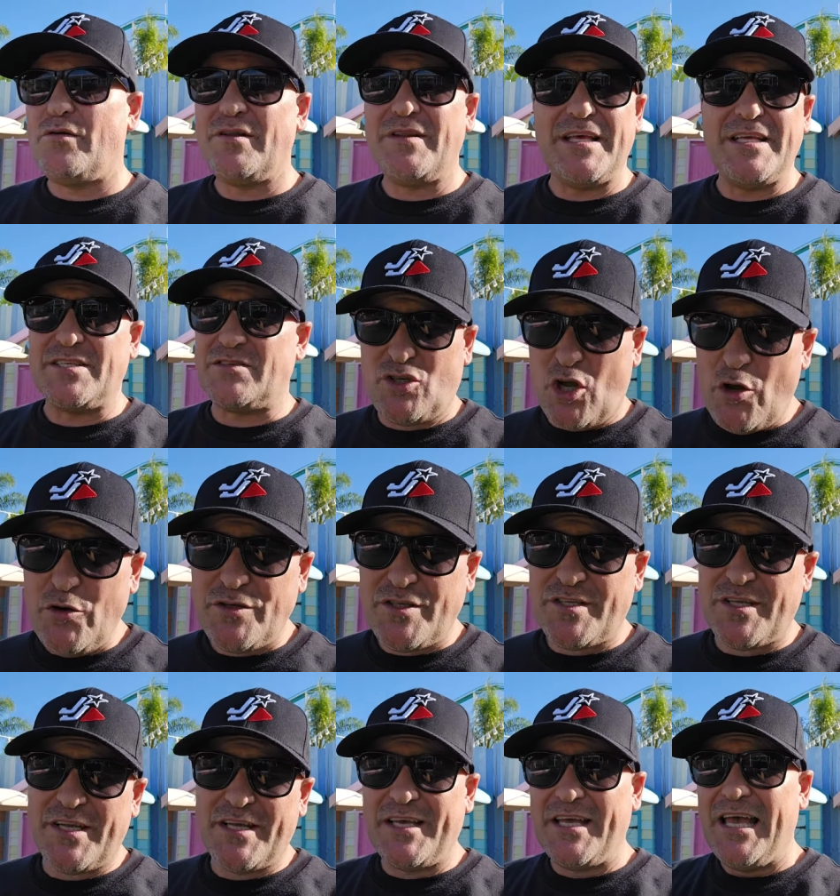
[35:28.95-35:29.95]
there's
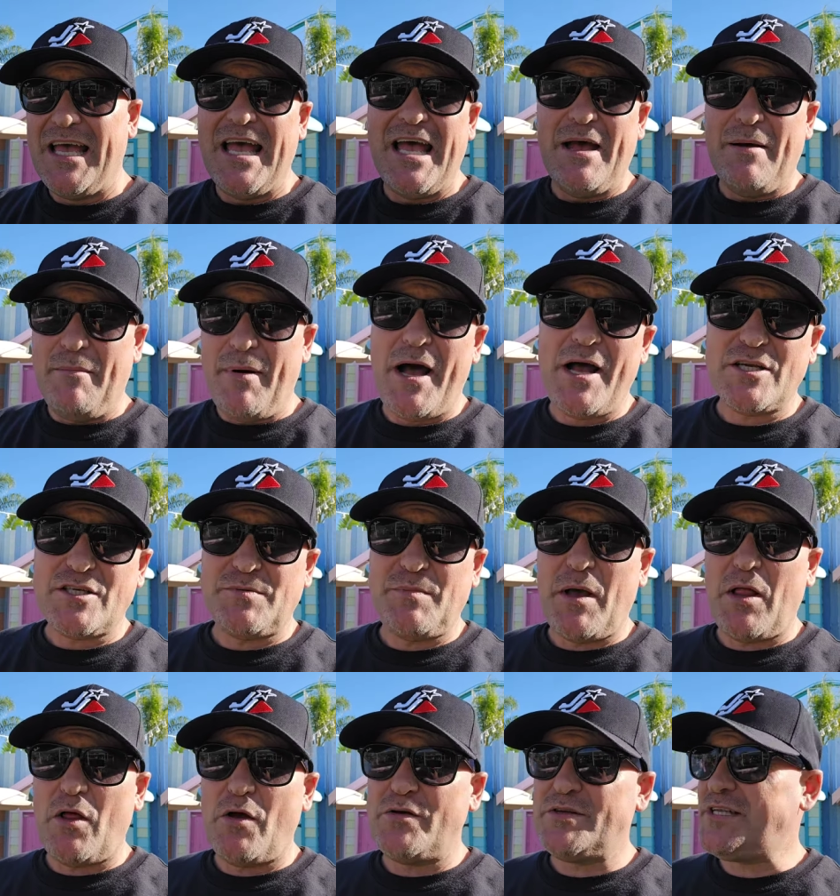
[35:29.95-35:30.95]
toasting
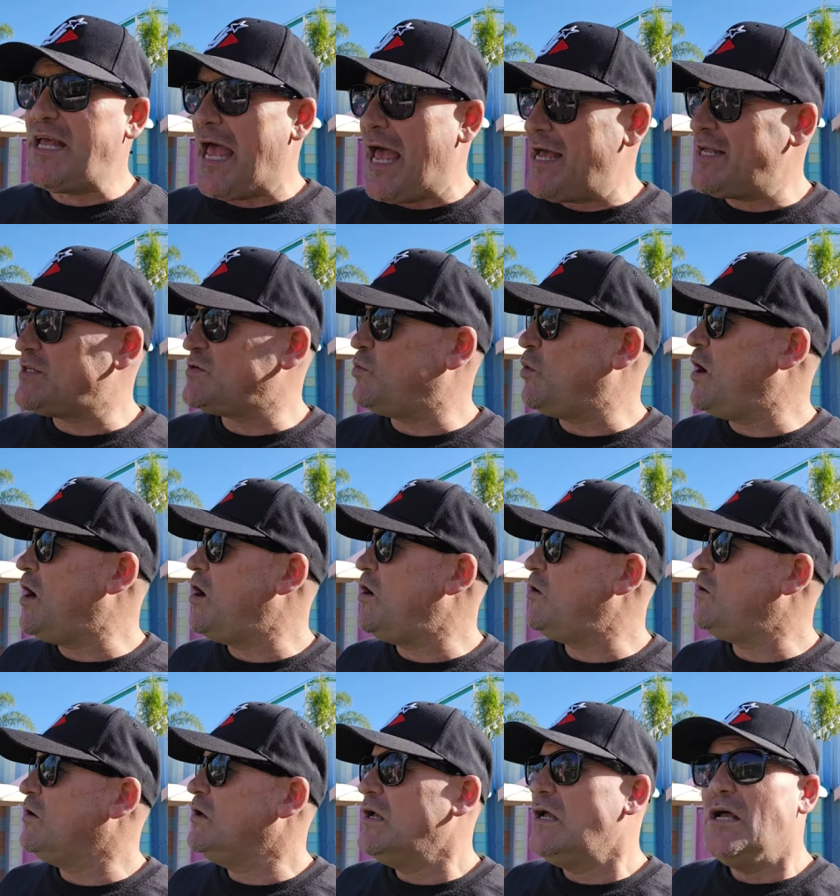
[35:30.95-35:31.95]
marshmallows as well.